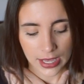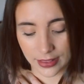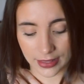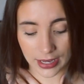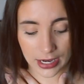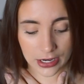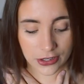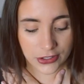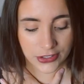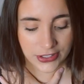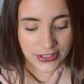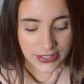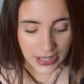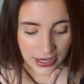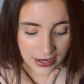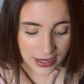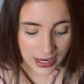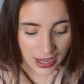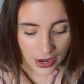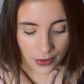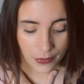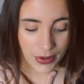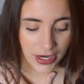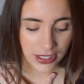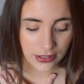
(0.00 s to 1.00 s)
And then on
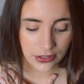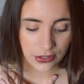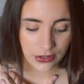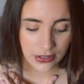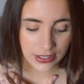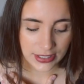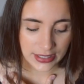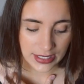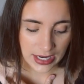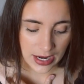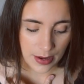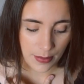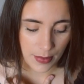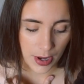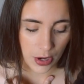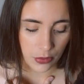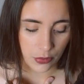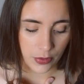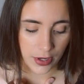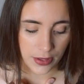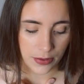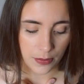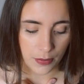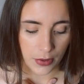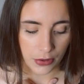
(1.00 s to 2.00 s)
Sunday I went to the cinema
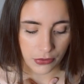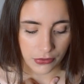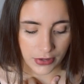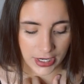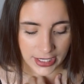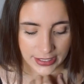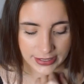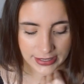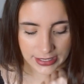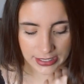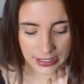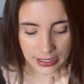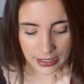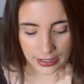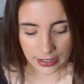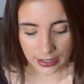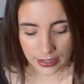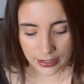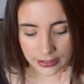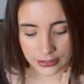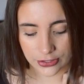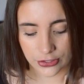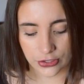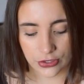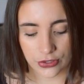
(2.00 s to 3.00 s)
with
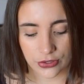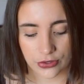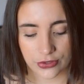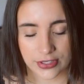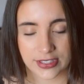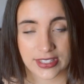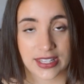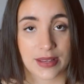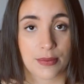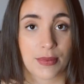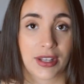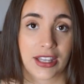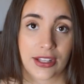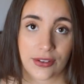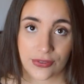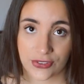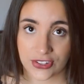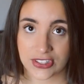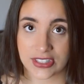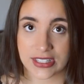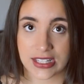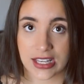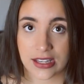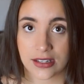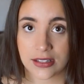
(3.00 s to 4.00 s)
Marissa to see
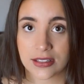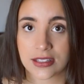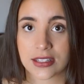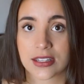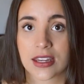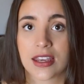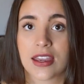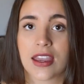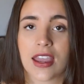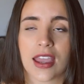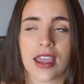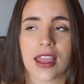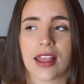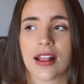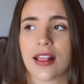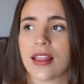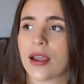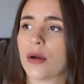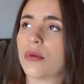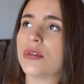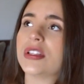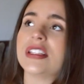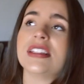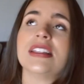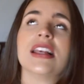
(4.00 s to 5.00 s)
Maleficent, and
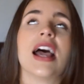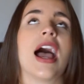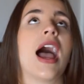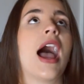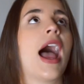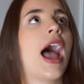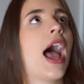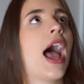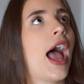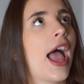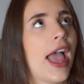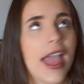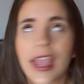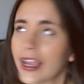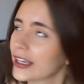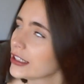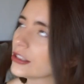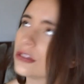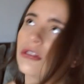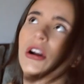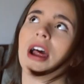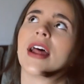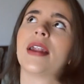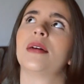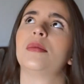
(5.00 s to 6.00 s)
that was
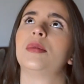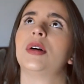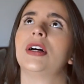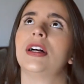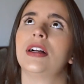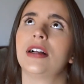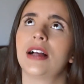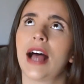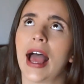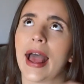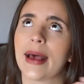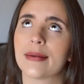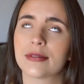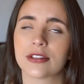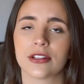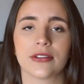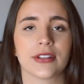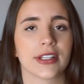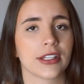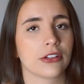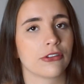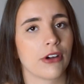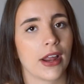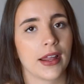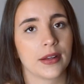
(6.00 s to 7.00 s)
incredible,
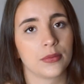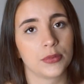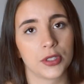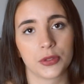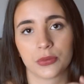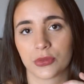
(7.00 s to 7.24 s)
absolutely incredible.